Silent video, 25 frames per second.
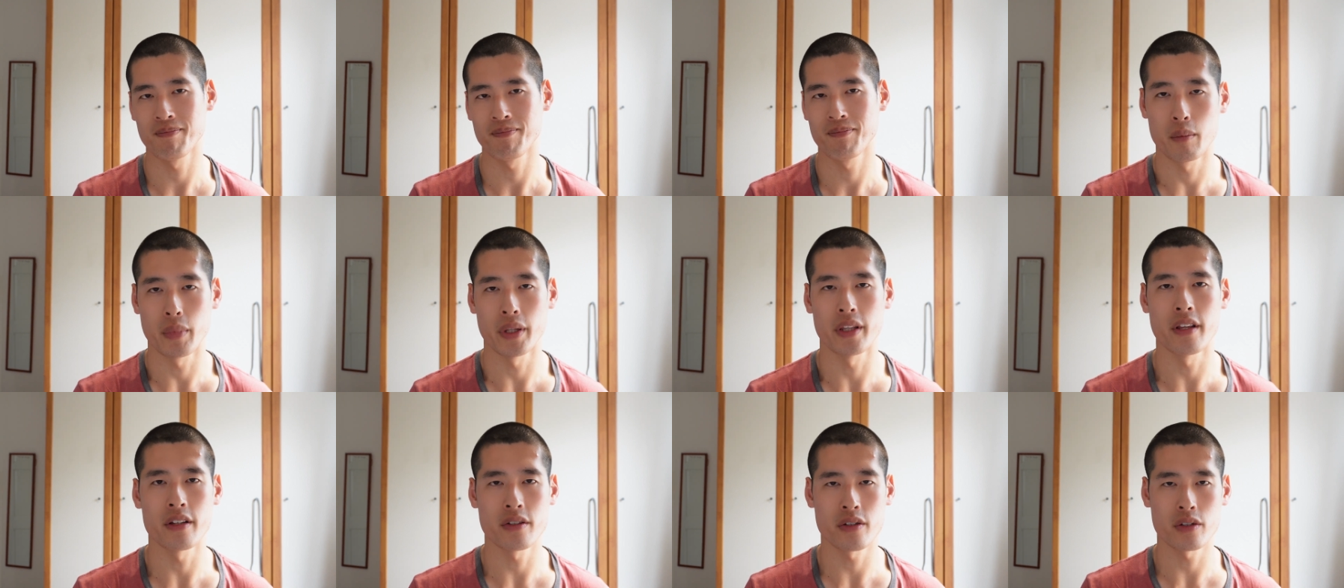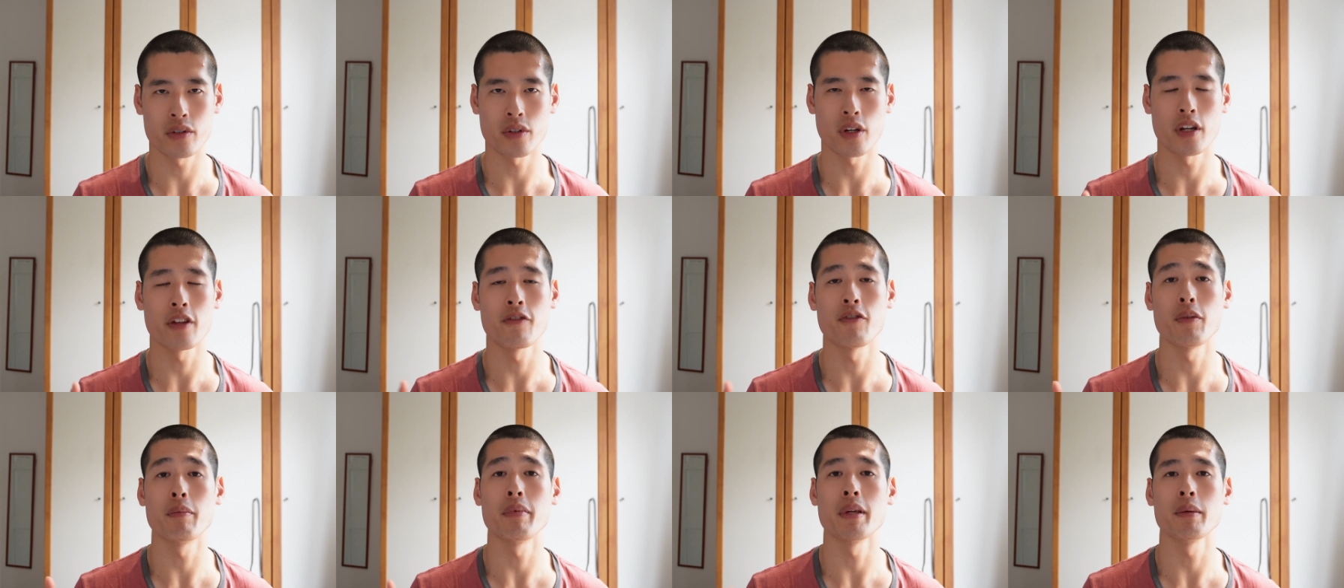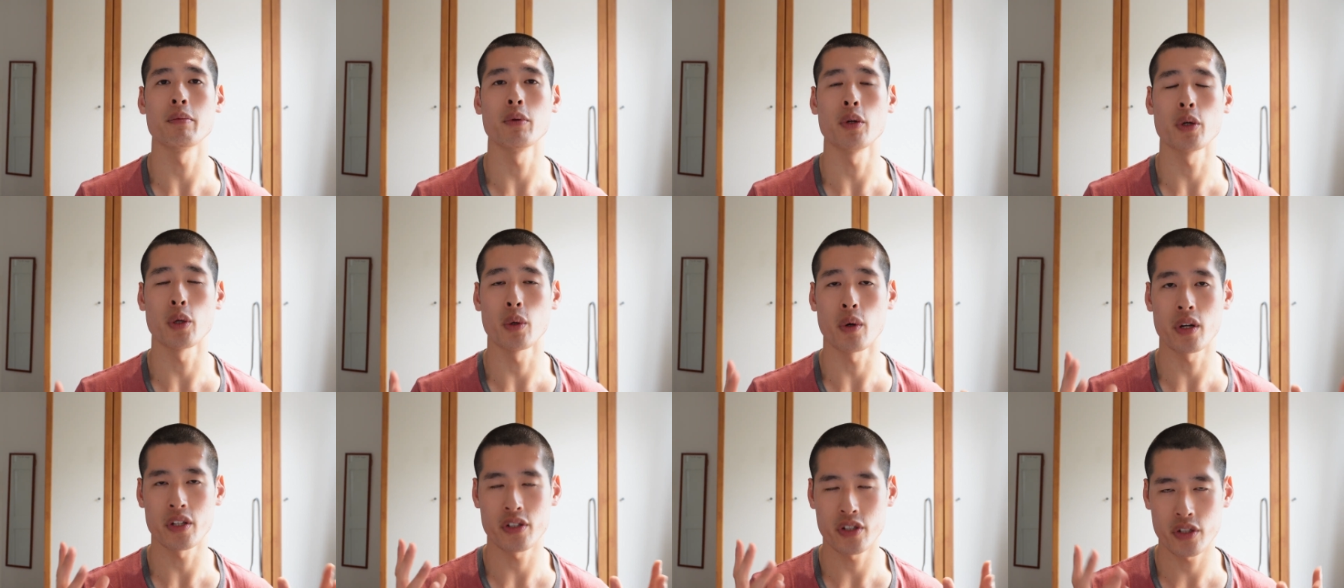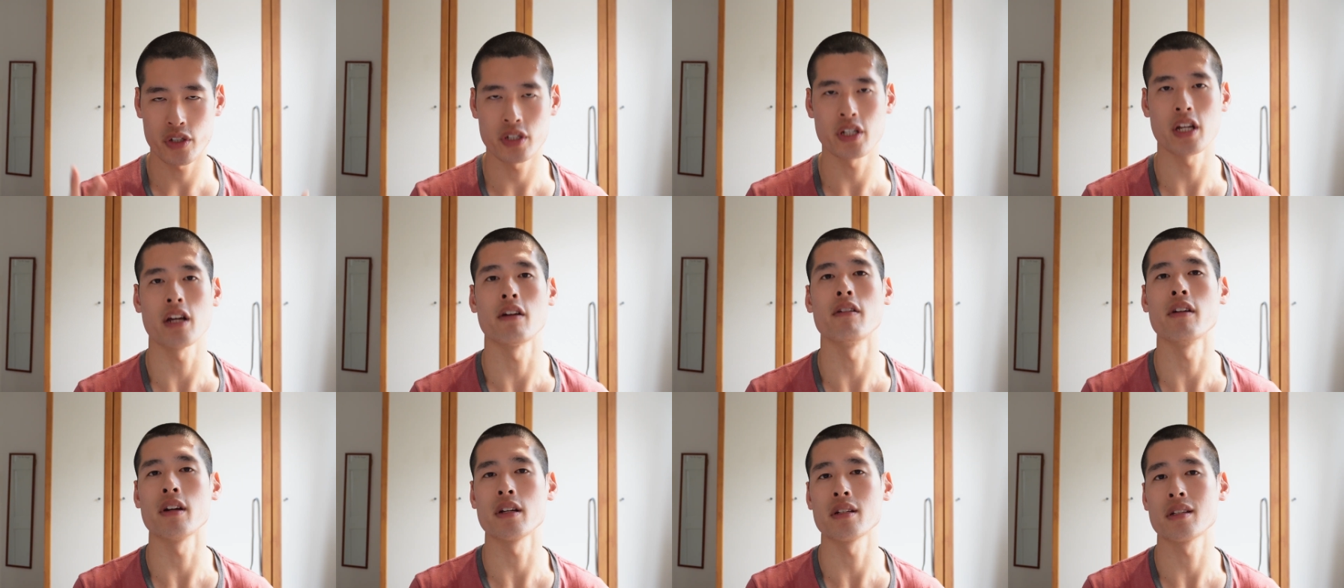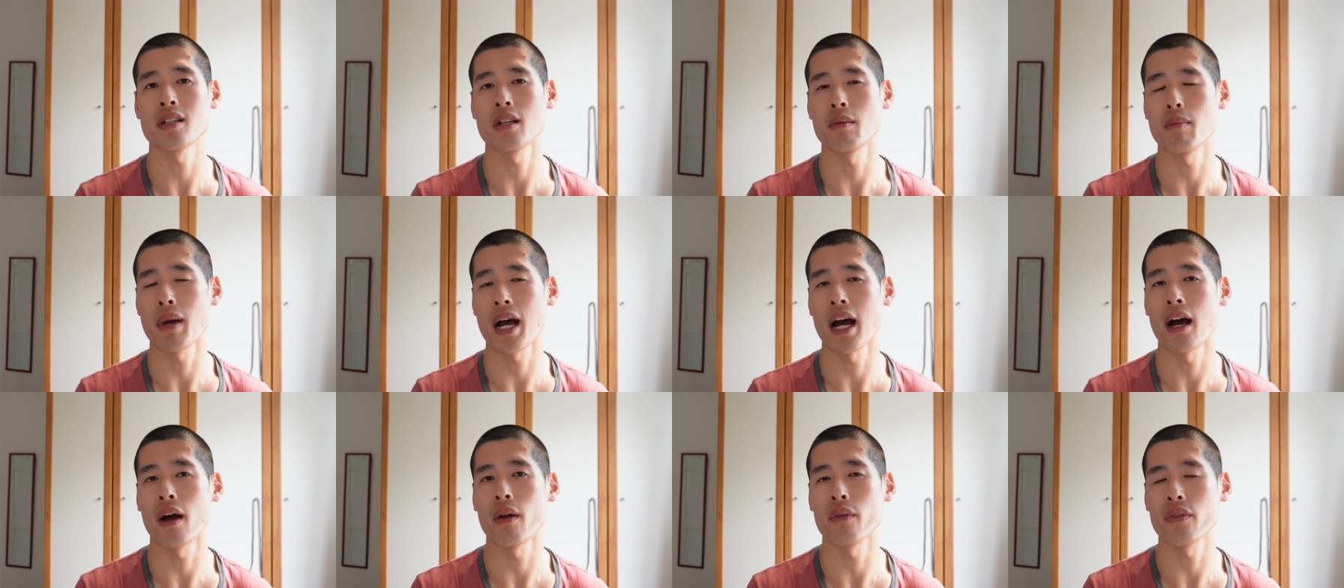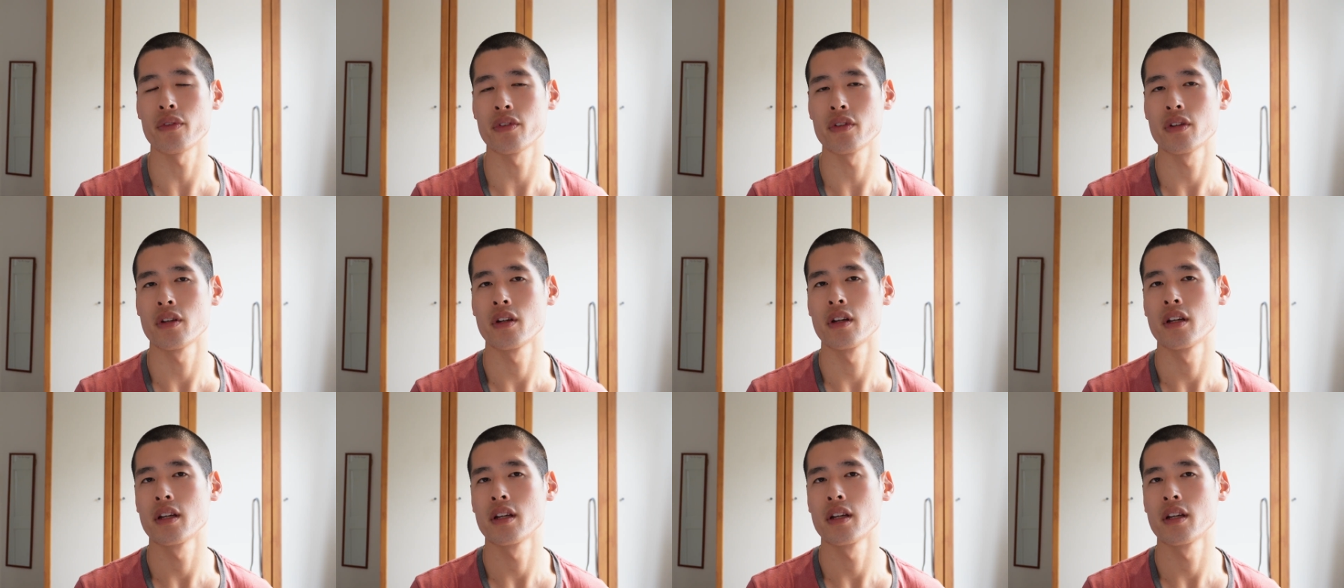But this is only for people who are serious about